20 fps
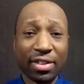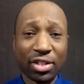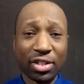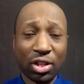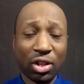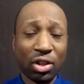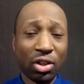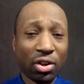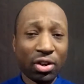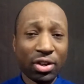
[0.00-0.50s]
there's
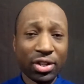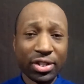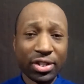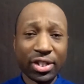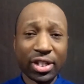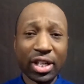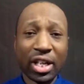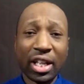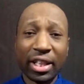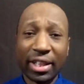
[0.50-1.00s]
a
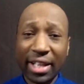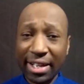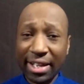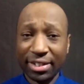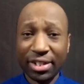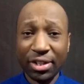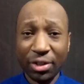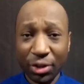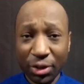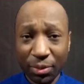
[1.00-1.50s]
large
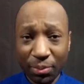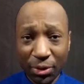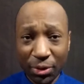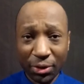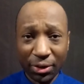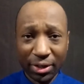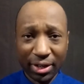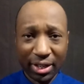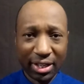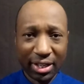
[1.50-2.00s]
Latino
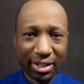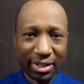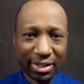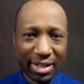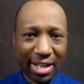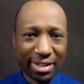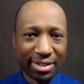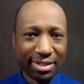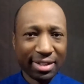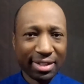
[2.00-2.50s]
community
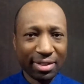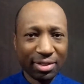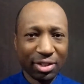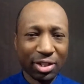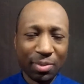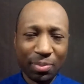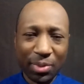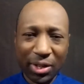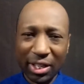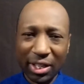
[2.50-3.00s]
that seems
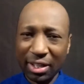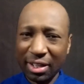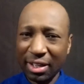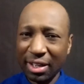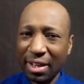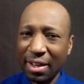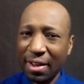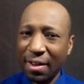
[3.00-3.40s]
to be